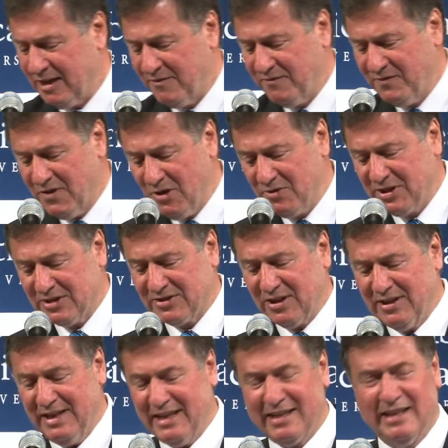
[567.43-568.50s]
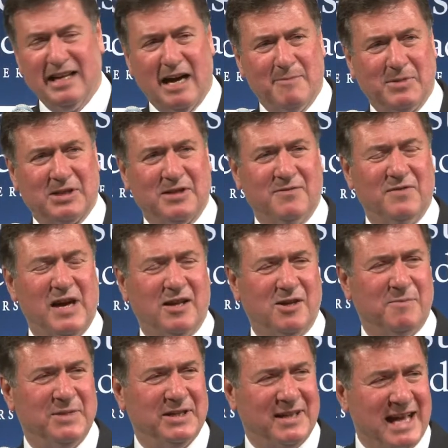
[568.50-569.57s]
focus on economic
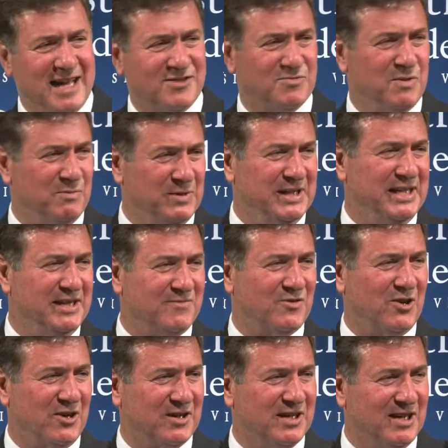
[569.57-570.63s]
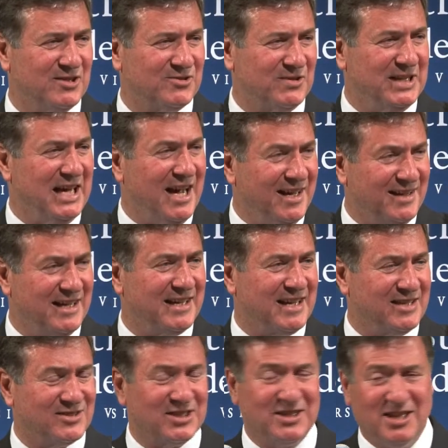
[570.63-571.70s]
development, that's what we need for our country. I think
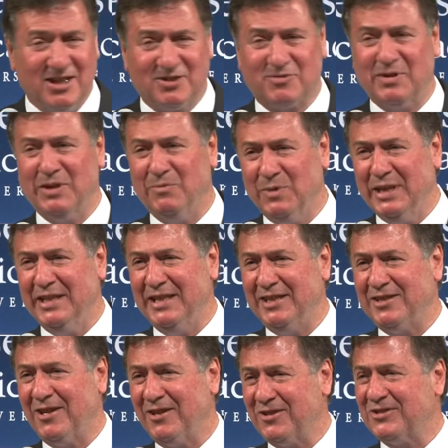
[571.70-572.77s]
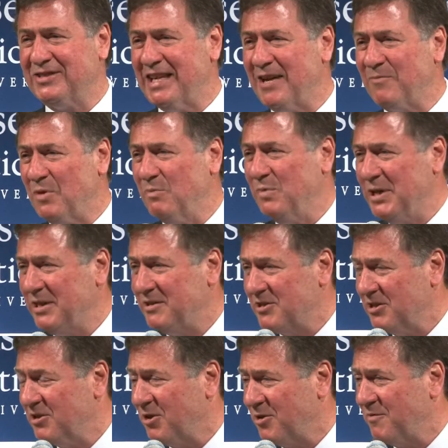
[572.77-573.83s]
as a country, we need to understand what we
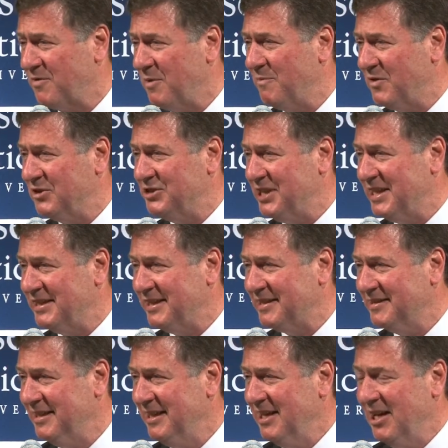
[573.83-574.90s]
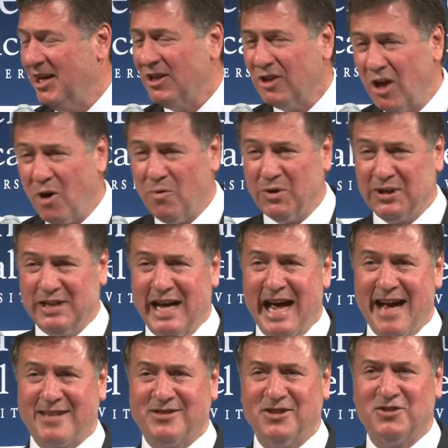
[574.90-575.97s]
can learn from Virginia. Lower
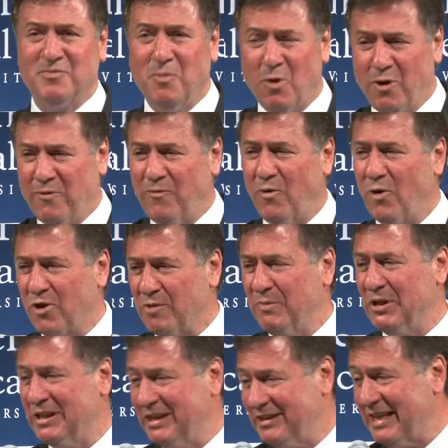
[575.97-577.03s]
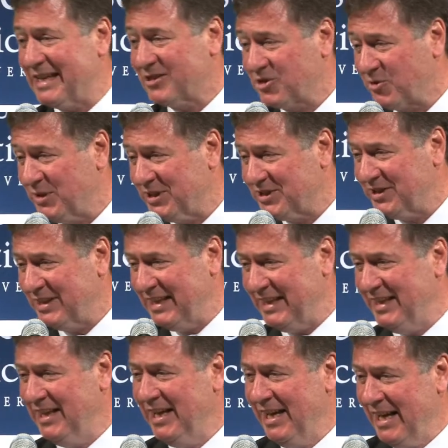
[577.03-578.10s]
taxes, more affordable
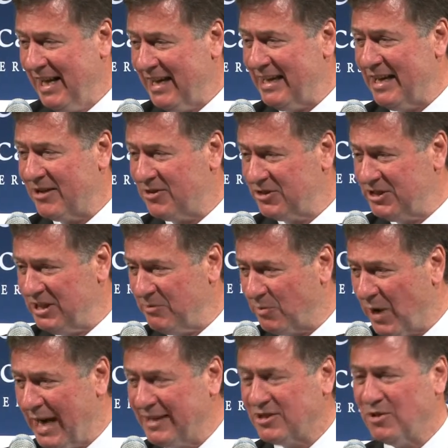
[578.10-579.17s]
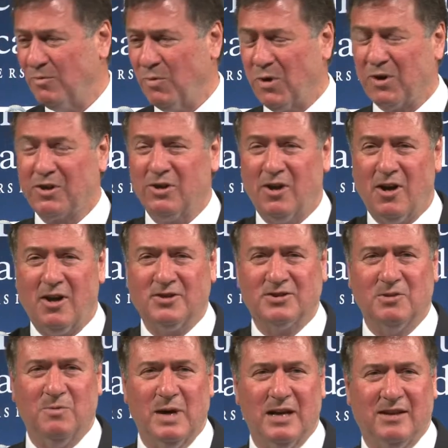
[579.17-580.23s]
electricity and energy, right to work laws,
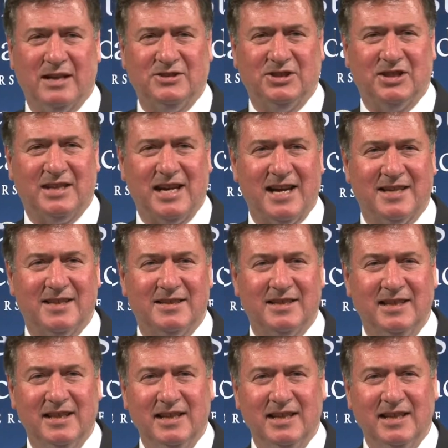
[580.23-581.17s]
a well-educated